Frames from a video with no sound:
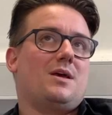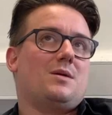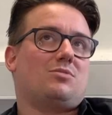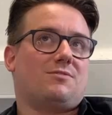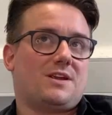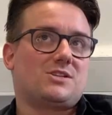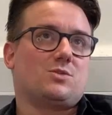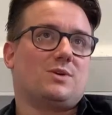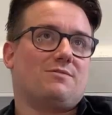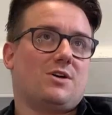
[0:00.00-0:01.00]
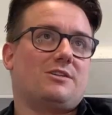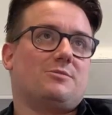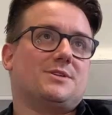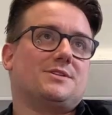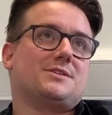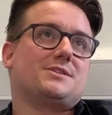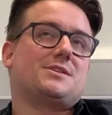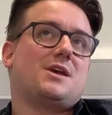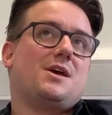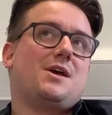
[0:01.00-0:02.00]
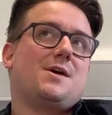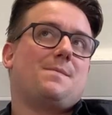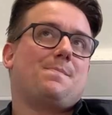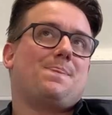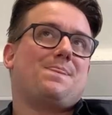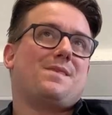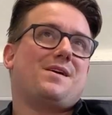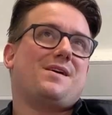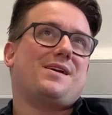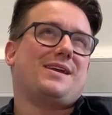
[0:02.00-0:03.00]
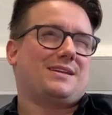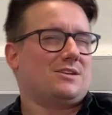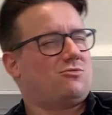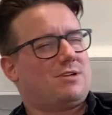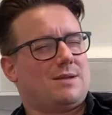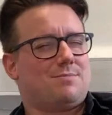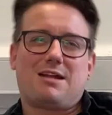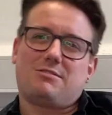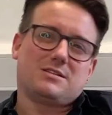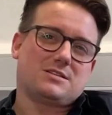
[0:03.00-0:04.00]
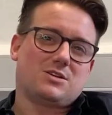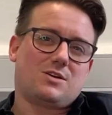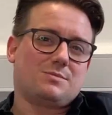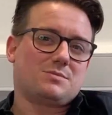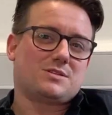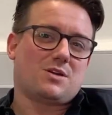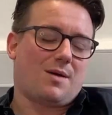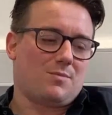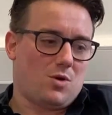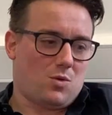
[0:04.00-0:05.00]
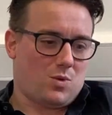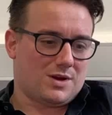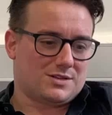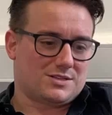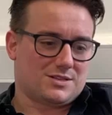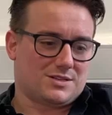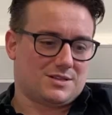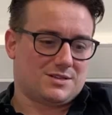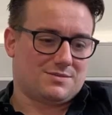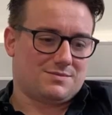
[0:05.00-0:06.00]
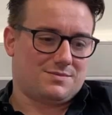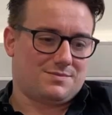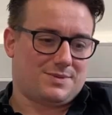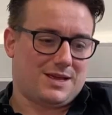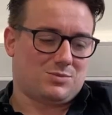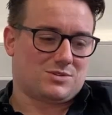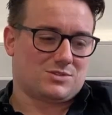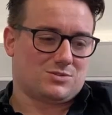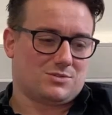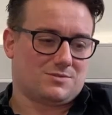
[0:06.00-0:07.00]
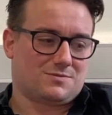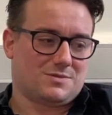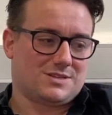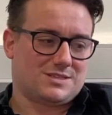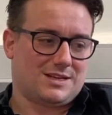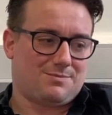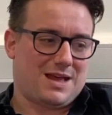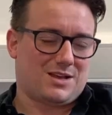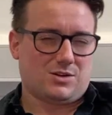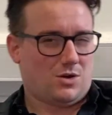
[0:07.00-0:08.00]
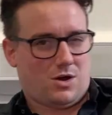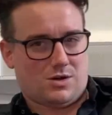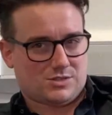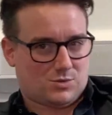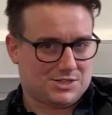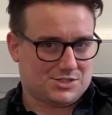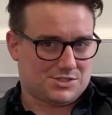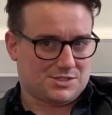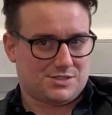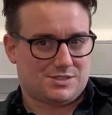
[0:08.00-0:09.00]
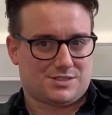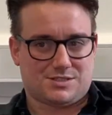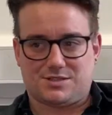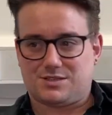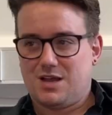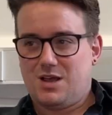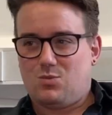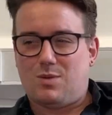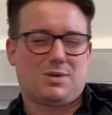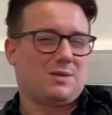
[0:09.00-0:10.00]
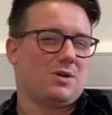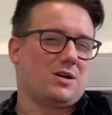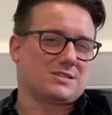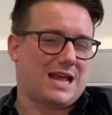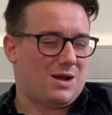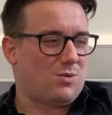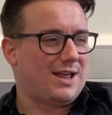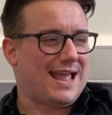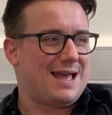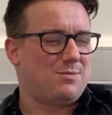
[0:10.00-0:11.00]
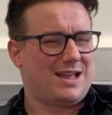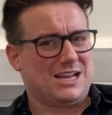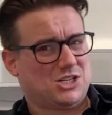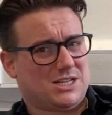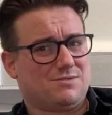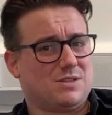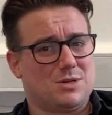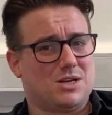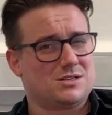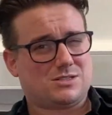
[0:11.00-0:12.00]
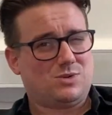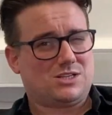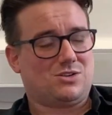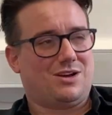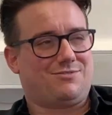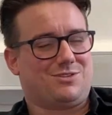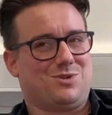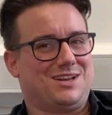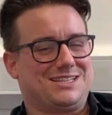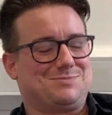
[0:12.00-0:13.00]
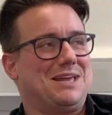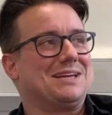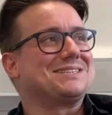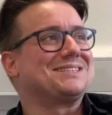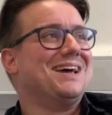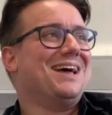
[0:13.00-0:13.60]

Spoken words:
professional environments, it did create barriers at times. I'm not one to be able to sort of sit back and not ask questions, and when people ask how I am, I actually give them an answer, which not everyone expects.